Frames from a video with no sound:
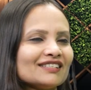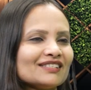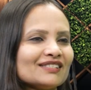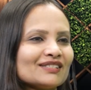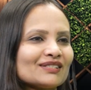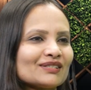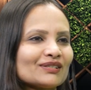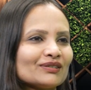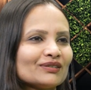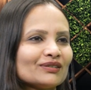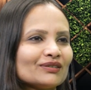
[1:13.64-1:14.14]

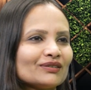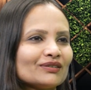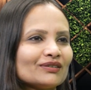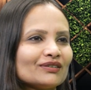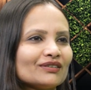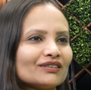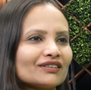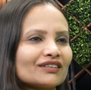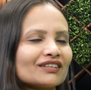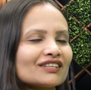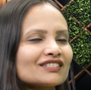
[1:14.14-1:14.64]

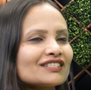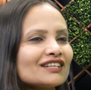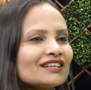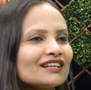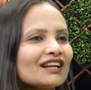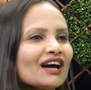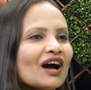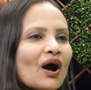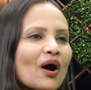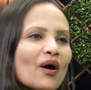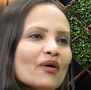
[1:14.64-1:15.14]
So Krishna
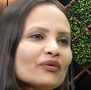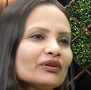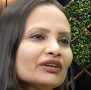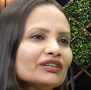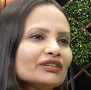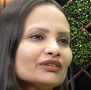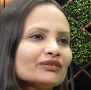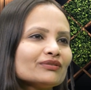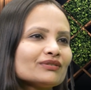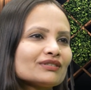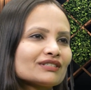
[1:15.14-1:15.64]
Anna, how
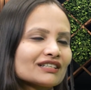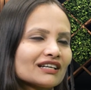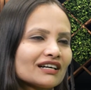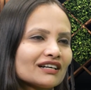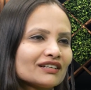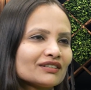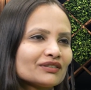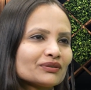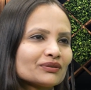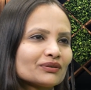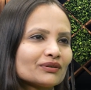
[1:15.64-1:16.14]
did you
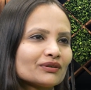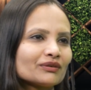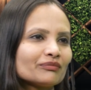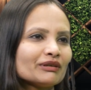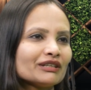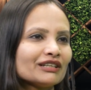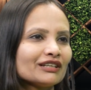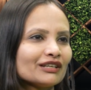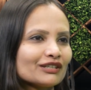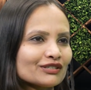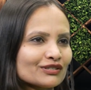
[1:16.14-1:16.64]
start your
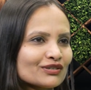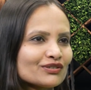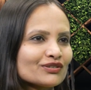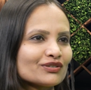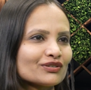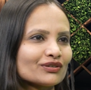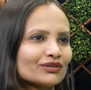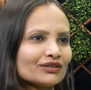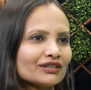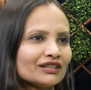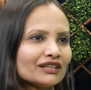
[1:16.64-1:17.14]
meditation
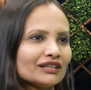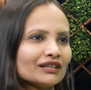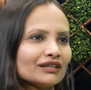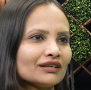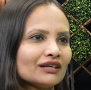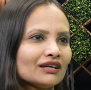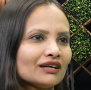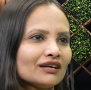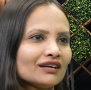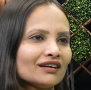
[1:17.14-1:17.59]
journey?